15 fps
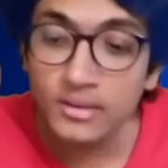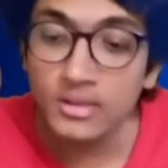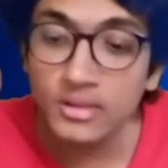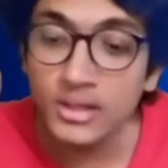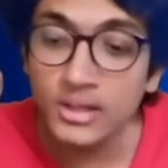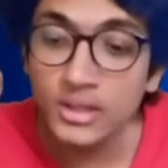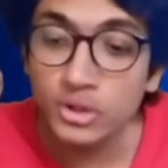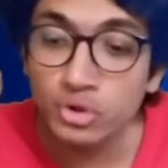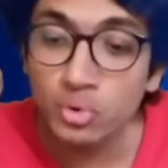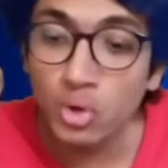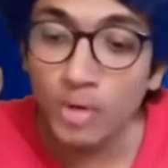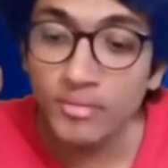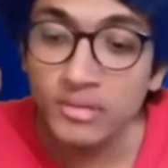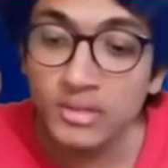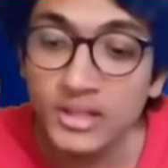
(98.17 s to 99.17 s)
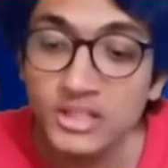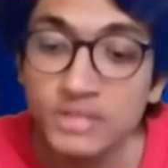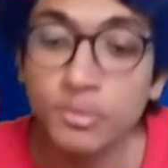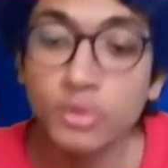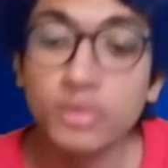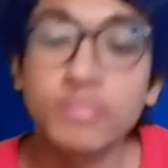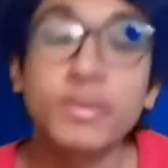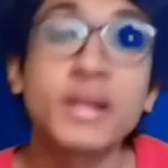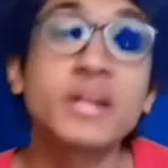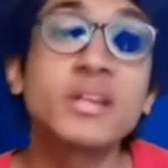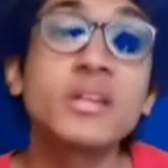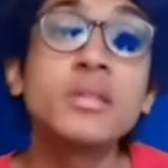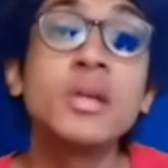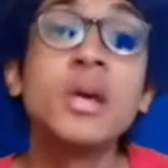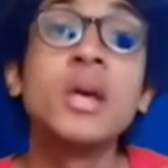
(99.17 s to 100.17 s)
issue, of such prospectus
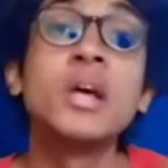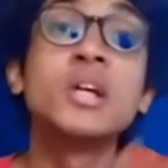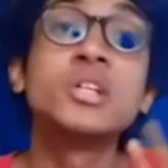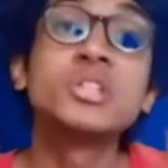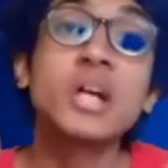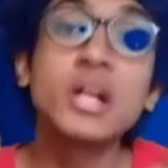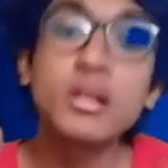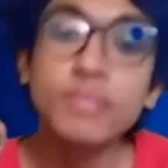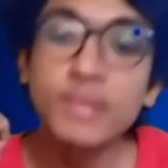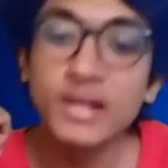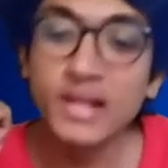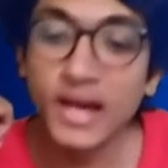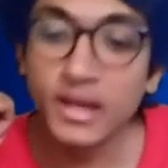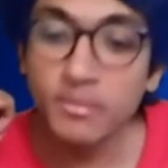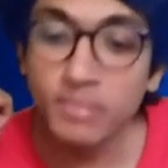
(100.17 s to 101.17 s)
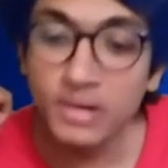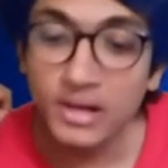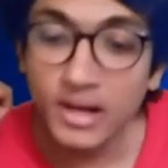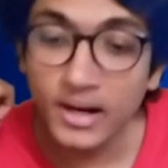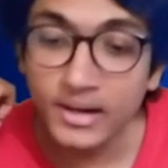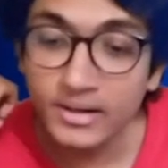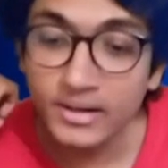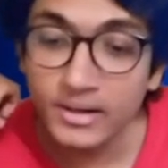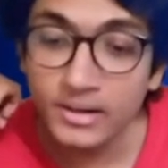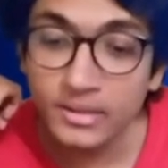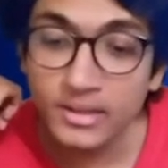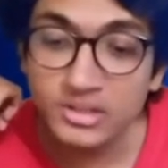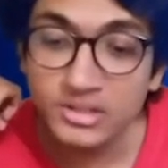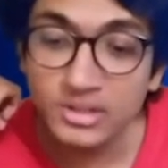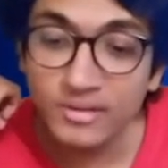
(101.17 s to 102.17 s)
shall be liable under
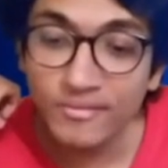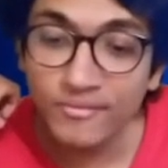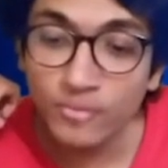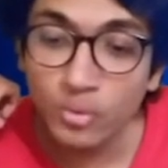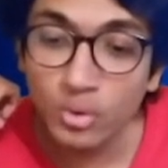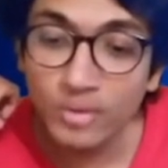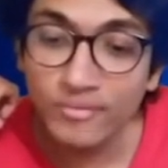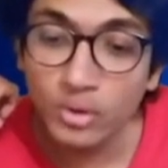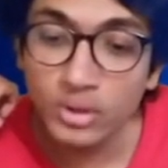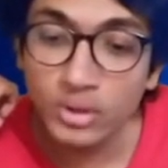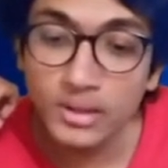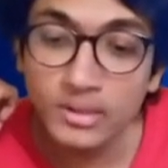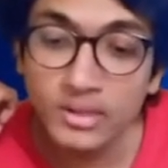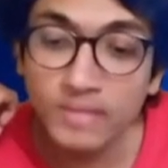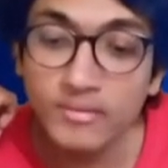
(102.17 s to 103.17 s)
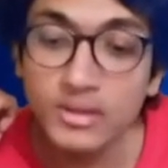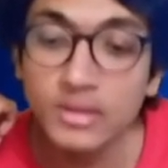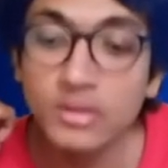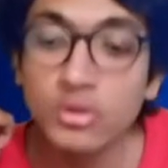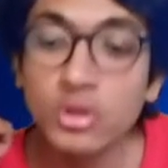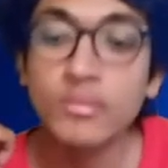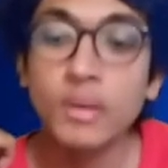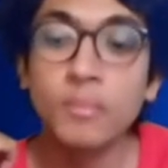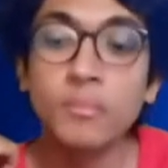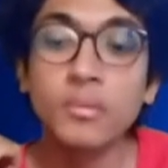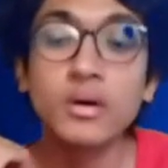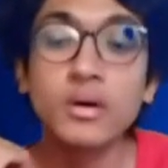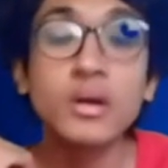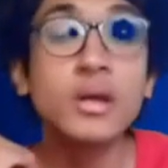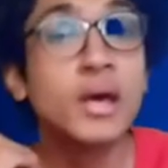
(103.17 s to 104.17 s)
section 447. So
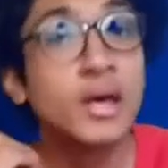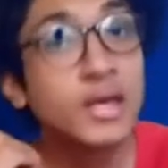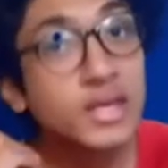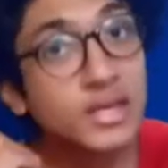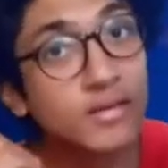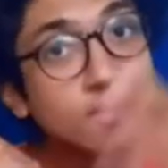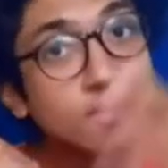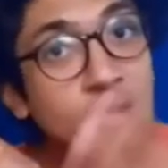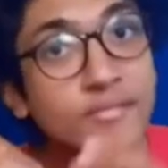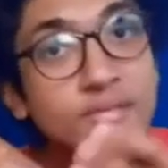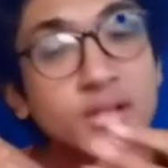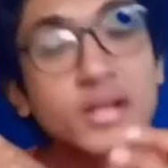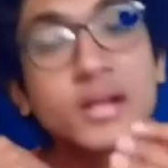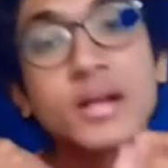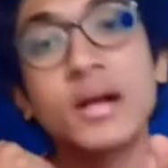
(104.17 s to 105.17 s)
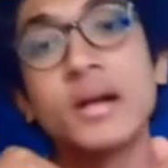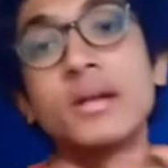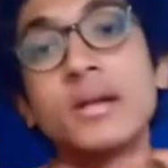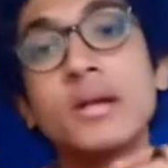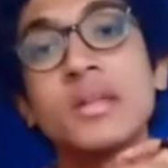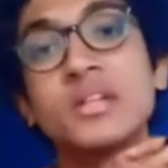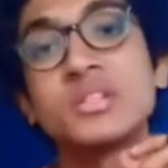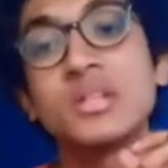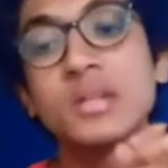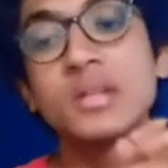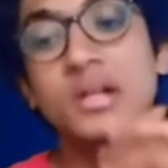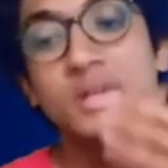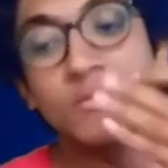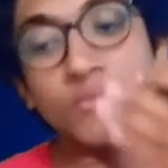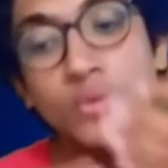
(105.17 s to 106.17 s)
remember, even after under section
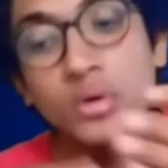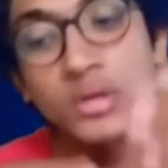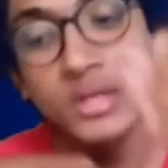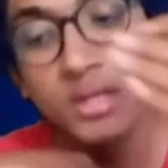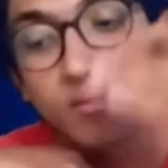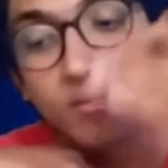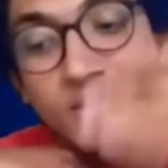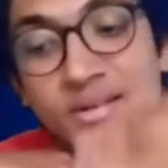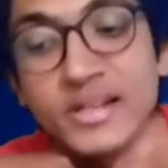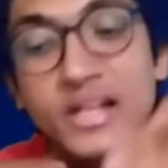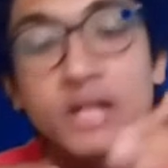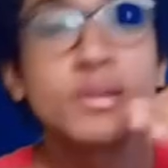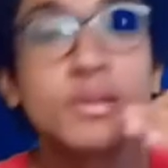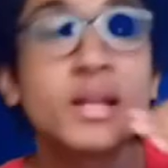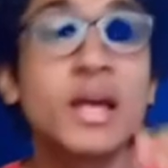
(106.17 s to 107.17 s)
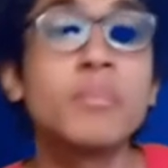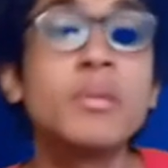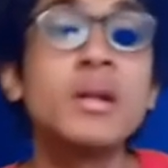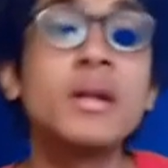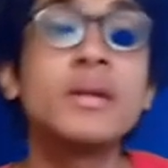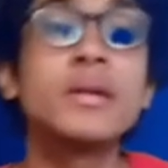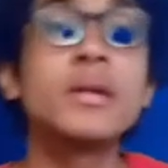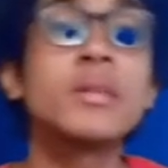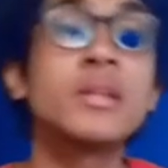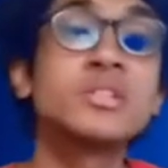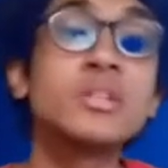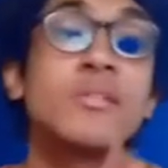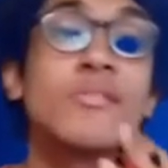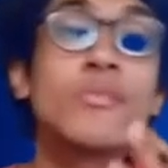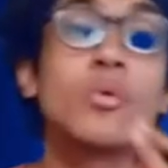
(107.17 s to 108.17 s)
34, he will still be liable under
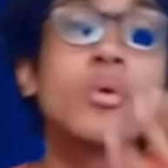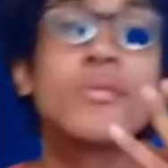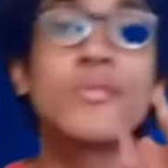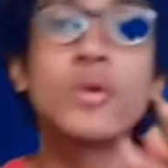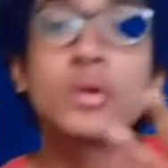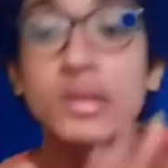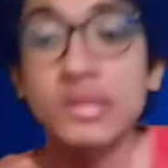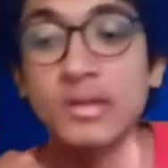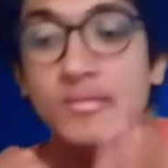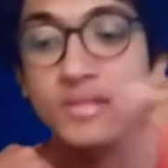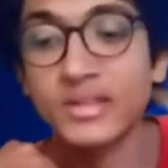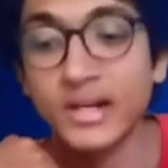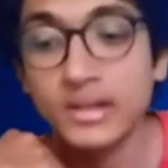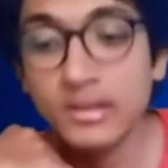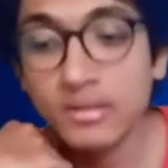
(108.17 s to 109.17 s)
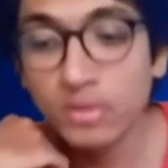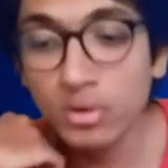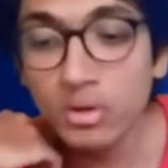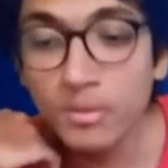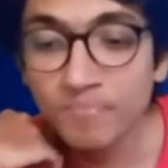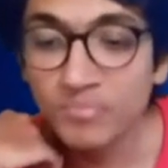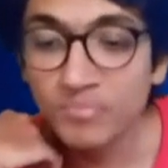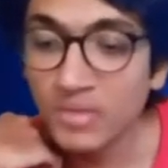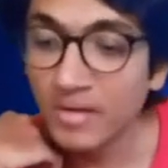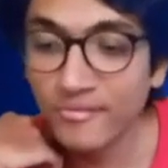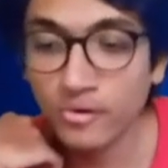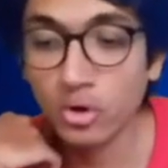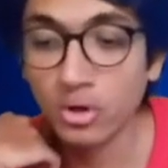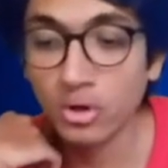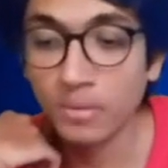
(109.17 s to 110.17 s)
section 447. That is your
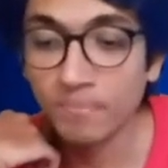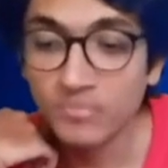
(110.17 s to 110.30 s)
fraud.